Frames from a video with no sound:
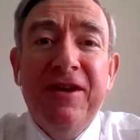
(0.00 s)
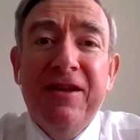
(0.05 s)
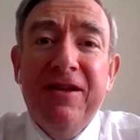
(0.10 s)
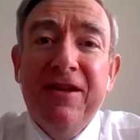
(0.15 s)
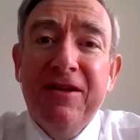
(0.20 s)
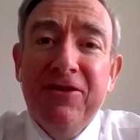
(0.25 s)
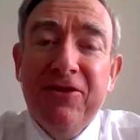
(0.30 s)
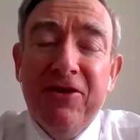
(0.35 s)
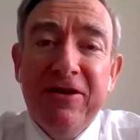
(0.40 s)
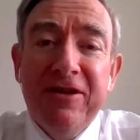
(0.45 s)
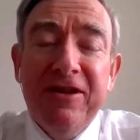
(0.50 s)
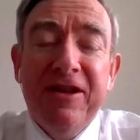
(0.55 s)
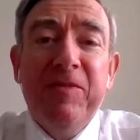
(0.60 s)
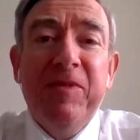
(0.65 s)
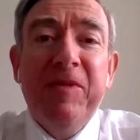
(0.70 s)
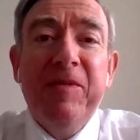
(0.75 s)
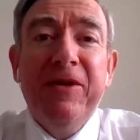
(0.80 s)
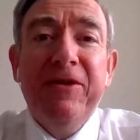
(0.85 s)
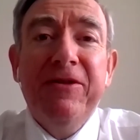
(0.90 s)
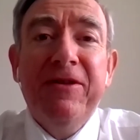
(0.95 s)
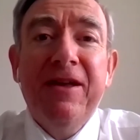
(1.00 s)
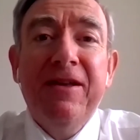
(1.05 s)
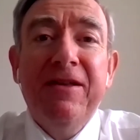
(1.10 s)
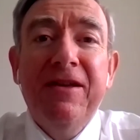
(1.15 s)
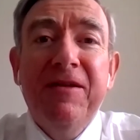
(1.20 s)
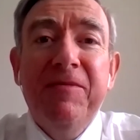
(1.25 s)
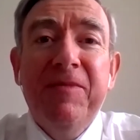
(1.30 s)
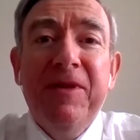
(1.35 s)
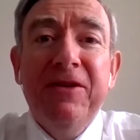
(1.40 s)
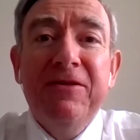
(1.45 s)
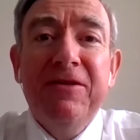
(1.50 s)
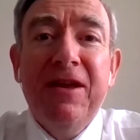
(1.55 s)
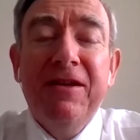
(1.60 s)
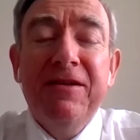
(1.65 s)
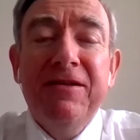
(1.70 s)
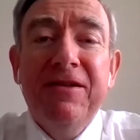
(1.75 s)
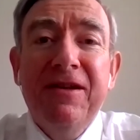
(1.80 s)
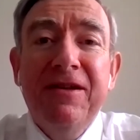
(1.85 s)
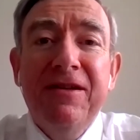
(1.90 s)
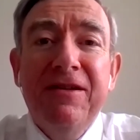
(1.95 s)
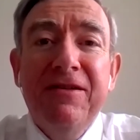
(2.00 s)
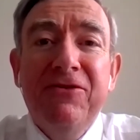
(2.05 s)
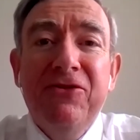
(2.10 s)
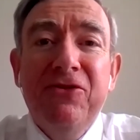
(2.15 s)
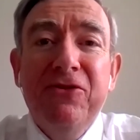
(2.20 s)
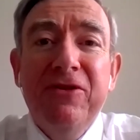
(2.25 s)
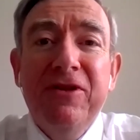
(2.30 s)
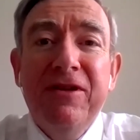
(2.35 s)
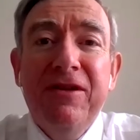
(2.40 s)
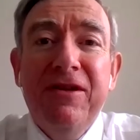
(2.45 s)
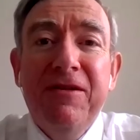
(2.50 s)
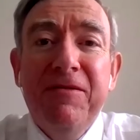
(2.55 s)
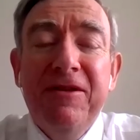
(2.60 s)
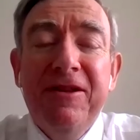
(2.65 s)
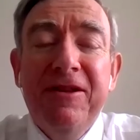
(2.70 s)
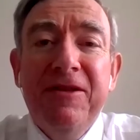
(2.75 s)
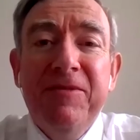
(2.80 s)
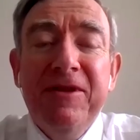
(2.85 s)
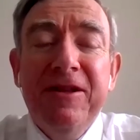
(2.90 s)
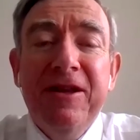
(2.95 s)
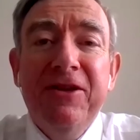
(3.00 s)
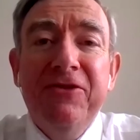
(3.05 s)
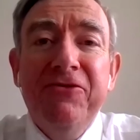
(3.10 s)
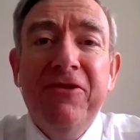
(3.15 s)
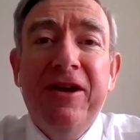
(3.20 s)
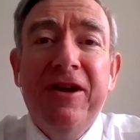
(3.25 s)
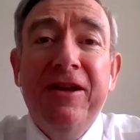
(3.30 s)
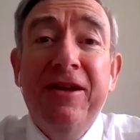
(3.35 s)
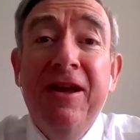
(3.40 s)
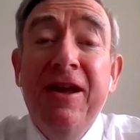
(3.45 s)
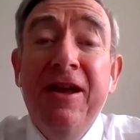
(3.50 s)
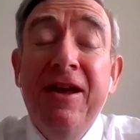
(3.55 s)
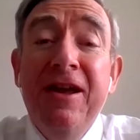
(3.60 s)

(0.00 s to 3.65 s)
and I'll talk a little bit about that a little bit later on.